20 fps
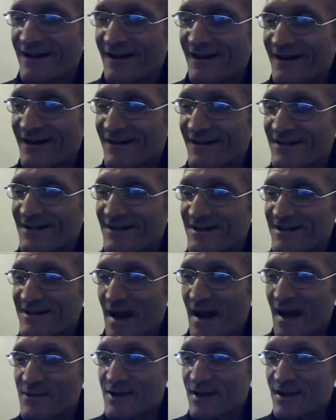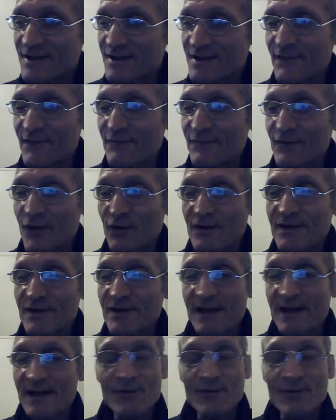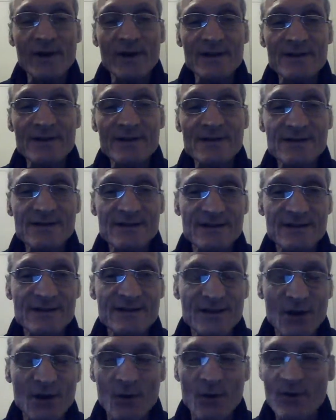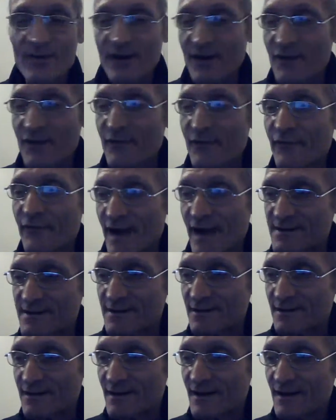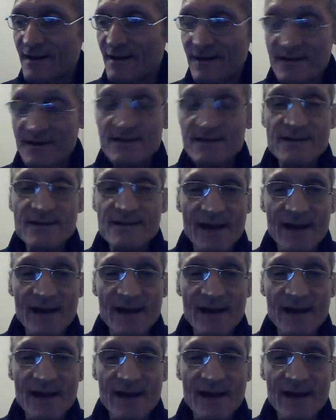The times can differ, only that the one is slower, the other faster. This is